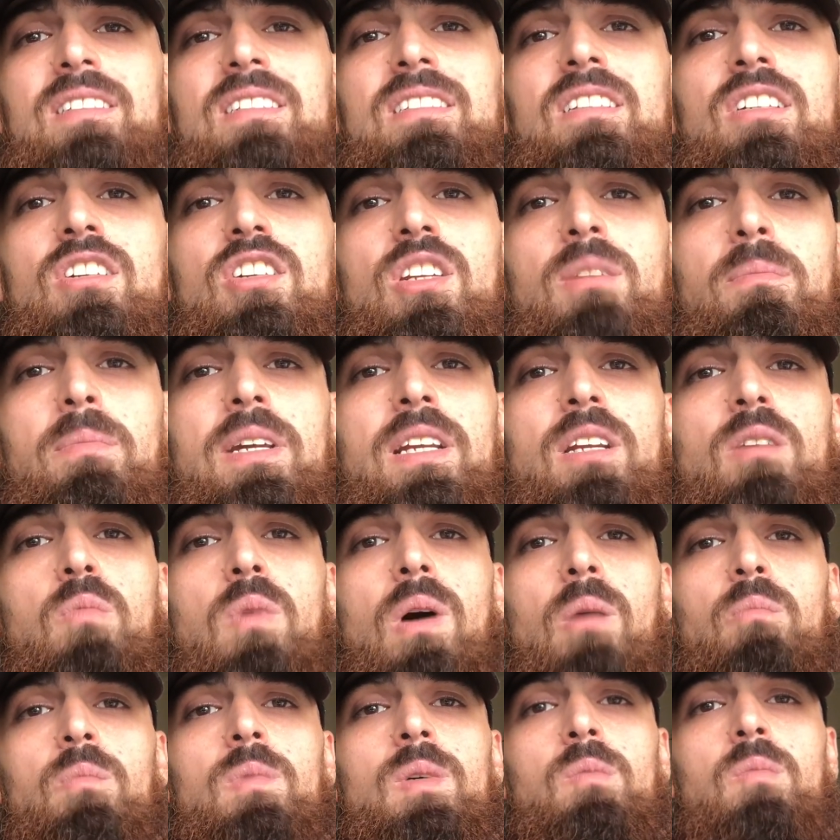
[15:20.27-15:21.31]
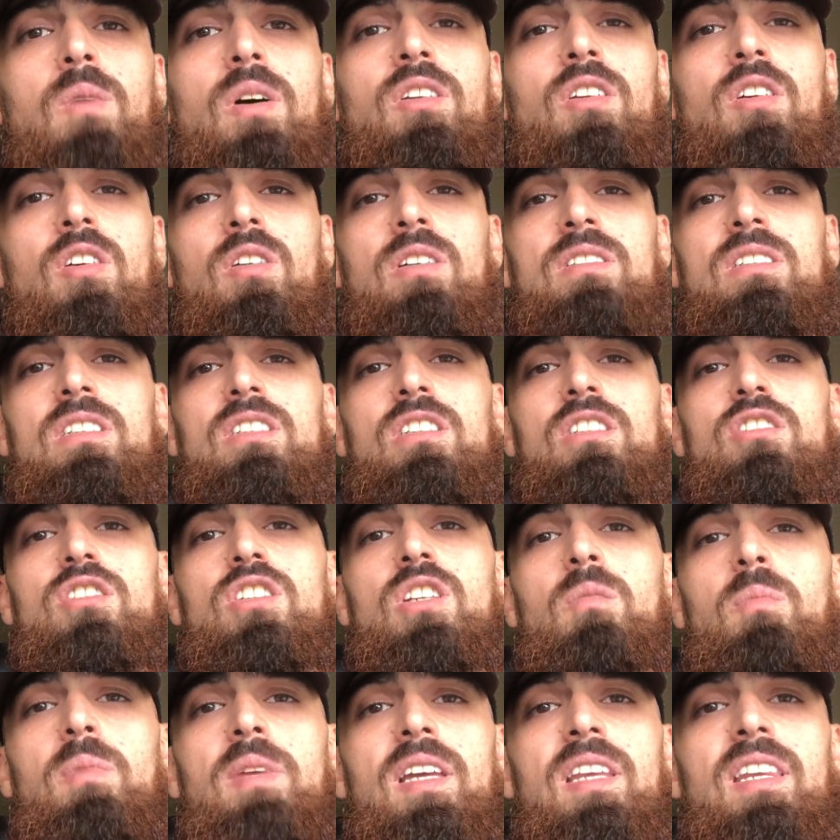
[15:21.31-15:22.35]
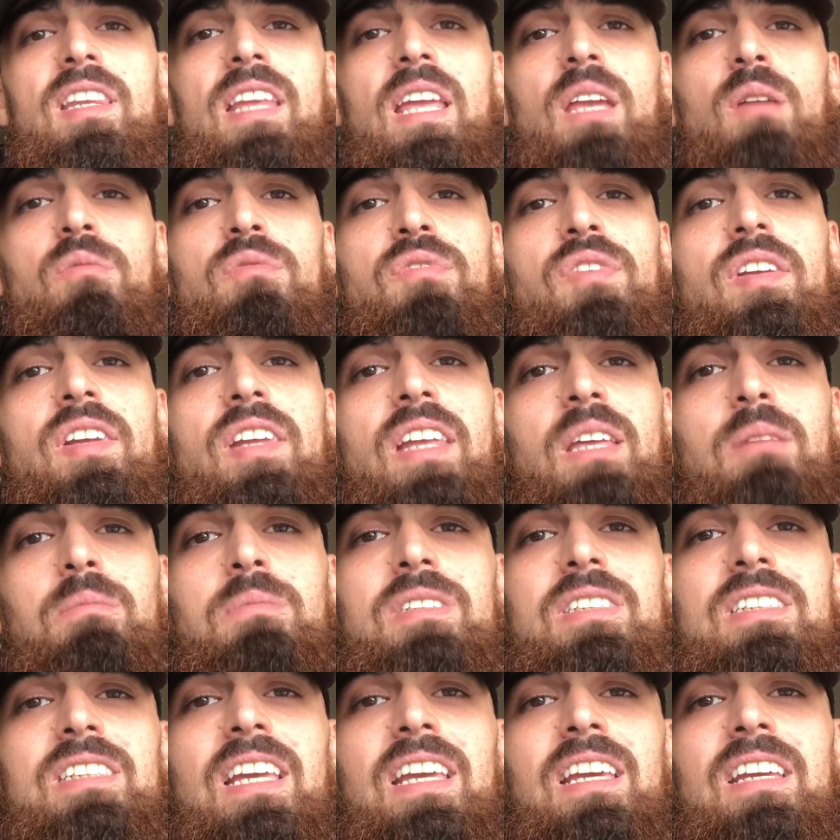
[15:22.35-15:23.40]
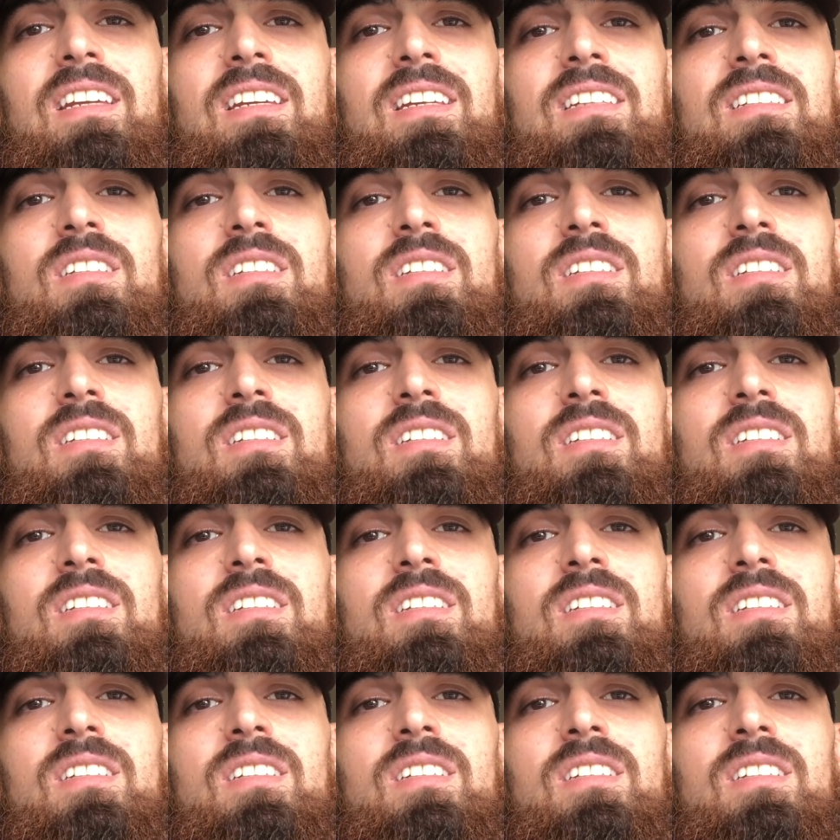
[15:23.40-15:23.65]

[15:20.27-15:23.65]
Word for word: Is it going to be the one we want, or is it just going to be a name for name's sake?